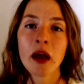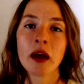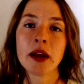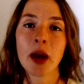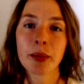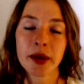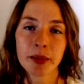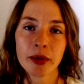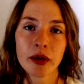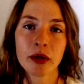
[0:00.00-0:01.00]
Now,
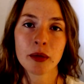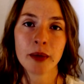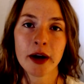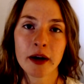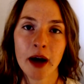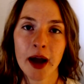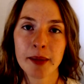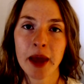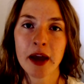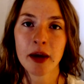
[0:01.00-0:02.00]
people who wear eye
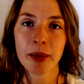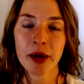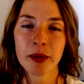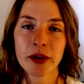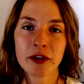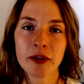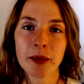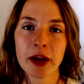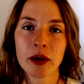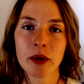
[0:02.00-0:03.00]
makeup, I will just
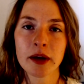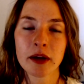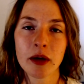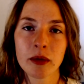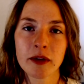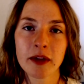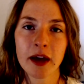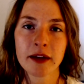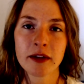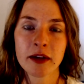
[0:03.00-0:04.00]
make a quick note
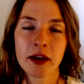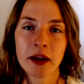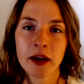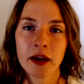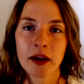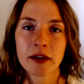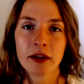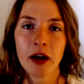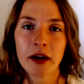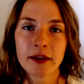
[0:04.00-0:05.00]
that
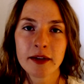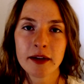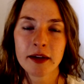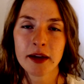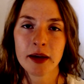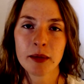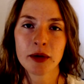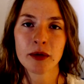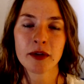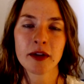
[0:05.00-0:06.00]
toxic
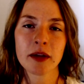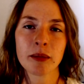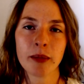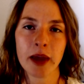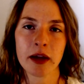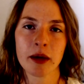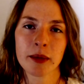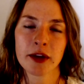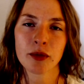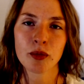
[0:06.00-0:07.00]
chemicals in makeup.
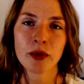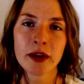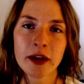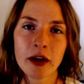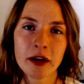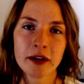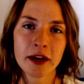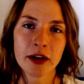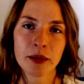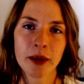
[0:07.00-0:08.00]
It's really hard to
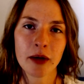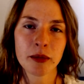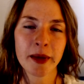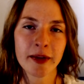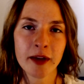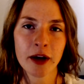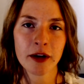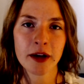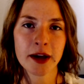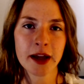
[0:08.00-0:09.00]
get around
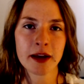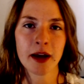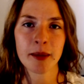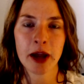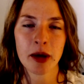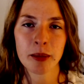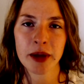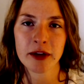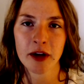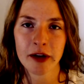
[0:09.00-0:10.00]
mascara and eye makeup being
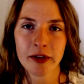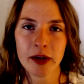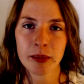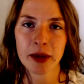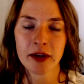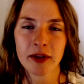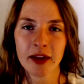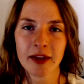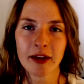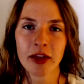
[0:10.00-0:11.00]
toxic because
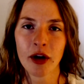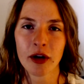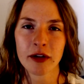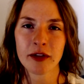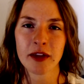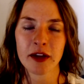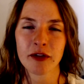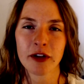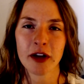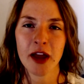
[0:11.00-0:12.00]
that's like the hardest thing
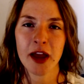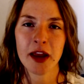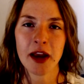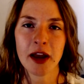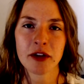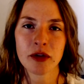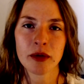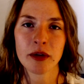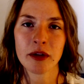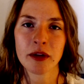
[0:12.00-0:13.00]
for
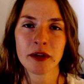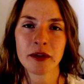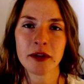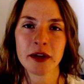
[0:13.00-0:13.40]
natural